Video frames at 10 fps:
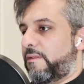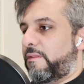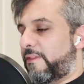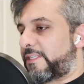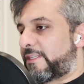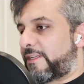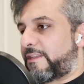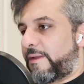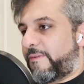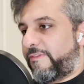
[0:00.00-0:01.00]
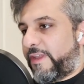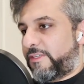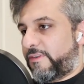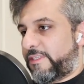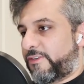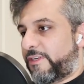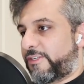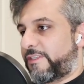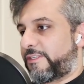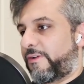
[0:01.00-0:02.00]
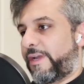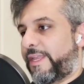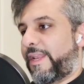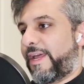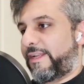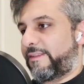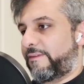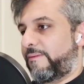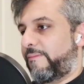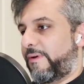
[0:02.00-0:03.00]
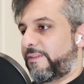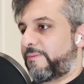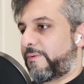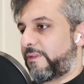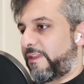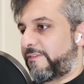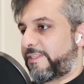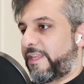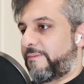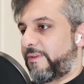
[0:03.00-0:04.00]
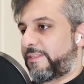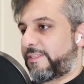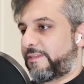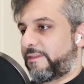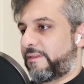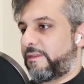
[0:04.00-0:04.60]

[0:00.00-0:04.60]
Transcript: This is a type of age restriction, so I can add multiple if statements.